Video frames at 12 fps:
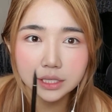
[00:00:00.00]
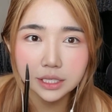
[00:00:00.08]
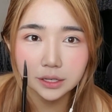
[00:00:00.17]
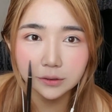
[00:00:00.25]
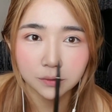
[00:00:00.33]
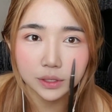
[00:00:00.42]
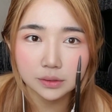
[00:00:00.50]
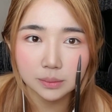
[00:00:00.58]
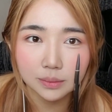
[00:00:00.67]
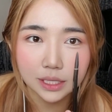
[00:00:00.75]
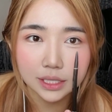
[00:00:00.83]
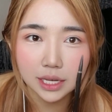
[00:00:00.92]
the difference from
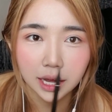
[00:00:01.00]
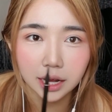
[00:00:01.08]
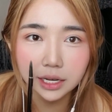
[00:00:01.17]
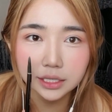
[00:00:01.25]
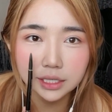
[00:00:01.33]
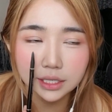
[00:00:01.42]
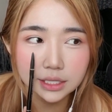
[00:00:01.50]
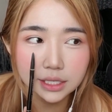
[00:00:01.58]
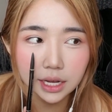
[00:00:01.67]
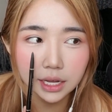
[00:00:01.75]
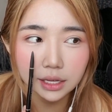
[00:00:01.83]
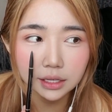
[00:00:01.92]
this eye to this
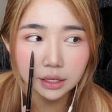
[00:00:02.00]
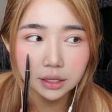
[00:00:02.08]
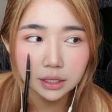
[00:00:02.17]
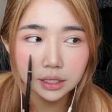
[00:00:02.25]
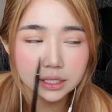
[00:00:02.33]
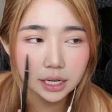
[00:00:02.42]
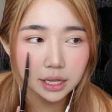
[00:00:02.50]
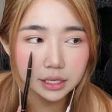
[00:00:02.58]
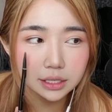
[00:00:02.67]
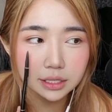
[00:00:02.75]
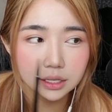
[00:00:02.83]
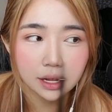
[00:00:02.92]
eye that
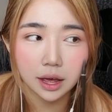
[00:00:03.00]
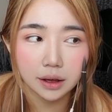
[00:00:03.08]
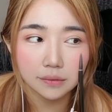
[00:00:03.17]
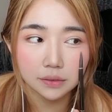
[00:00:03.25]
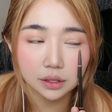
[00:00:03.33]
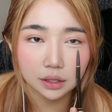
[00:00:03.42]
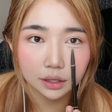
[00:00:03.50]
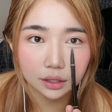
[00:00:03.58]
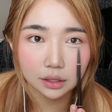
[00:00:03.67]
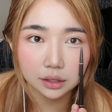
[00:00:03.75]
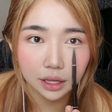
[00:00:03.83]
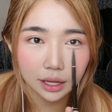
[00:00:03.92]
doesn't have
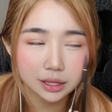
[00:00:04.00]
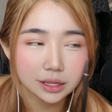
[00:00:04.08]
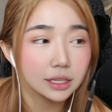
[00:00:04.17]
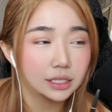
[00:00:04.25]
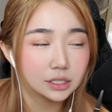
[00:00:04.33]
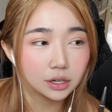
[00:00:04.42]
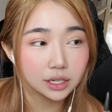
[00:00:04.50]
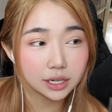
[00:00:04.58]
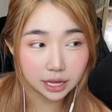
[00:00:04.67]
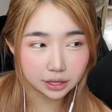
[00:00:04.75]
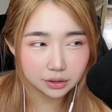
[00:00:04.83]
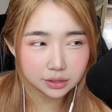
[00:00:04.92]
it's called an
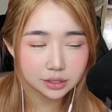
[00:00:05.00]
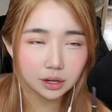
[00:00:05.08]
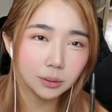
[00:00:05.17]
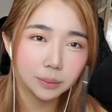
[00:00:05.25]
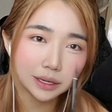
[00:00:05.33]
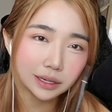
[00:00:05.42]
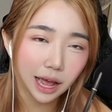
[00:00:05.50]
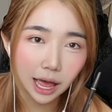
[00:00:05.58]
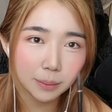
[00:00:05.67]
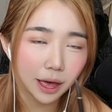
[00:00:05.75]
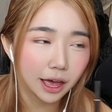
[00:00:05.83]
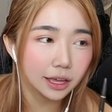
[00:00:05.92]
aegyosal, but eye
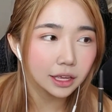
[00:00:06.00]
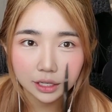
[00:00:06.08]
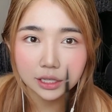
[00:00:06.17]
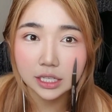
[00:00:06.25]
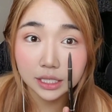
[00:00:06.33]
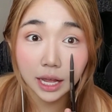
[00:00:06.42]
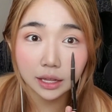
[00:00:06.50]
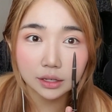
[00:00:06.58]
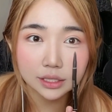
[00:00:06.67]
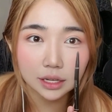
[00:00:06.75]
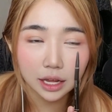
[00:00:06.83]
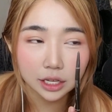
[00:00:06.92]
bag. This eye looks
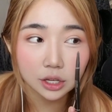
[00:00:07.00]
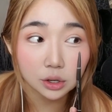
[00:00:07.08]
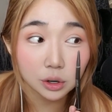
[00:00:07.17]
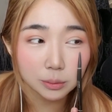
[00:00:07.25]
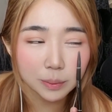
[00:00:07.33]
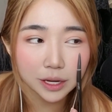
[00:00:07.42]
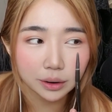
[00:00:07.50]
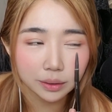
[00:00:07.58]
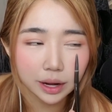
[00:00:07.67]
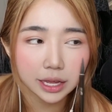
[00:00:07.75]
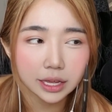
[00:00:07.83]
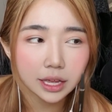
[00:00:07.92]
a lot cuter and bigger,
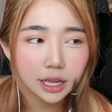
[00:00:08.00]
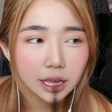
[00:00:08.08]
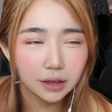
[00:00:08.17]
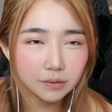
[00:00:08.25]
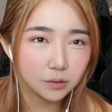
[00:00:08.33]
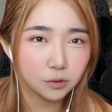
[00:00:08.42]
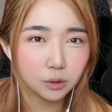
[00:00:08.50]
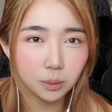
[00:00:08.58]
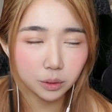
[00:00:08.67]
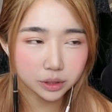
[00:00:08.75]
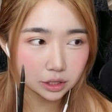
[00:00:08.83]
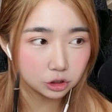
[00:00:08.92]
right? Even for
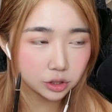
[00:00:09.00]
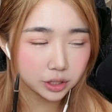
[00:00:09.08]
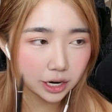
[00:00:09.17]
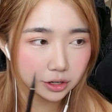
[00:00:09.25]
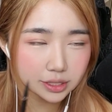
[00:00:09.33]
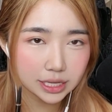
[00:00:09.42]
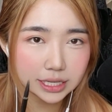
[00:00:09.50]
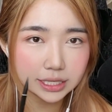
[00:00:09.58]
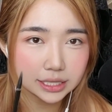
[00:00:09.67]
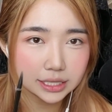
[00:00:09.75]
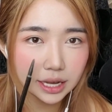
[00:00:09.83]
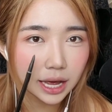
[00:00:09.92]
more sultry characters like
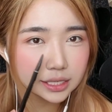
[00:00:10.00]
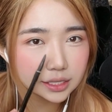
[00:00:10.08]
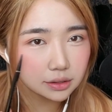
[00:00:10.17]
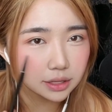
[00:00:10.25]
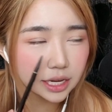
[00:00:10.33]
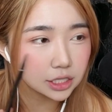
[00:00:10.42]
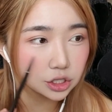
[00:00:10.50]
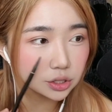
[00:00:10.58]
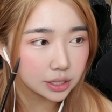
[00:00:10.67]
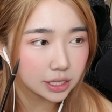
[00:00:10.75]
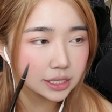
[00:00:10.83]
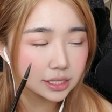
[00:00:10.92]
Lisa, I still like to do
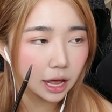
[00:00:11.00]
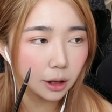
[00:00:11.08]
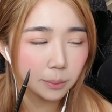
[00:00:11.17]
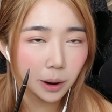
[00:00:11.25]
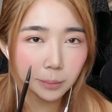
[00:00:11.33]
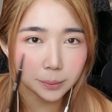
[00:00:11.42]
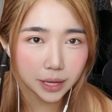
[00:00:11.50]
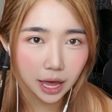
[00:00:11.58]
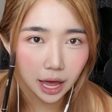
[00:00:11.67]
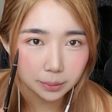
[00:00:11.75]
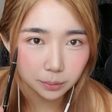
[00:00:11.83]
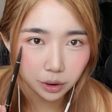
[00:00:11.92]
this. I'll probably
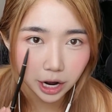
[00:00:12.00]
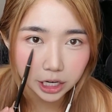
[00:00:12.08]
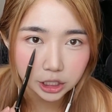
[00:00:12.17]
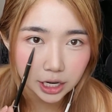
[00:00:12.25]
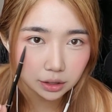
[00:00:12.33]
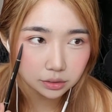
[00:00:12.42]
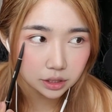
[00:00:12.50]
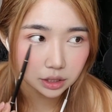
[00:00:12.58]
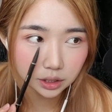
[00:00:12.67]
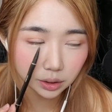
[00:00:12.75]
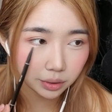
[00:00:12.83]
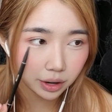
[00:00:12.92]
add more eyeshadow to the
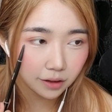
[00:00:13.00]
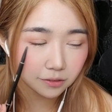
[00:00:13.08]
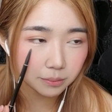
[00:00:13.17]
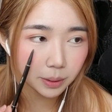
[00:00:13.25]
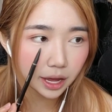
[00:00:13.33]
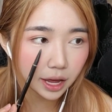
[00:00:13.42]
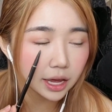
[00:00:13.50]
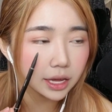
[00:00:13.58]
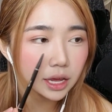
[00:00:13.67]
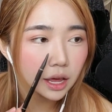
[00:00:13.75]
lower half of my eye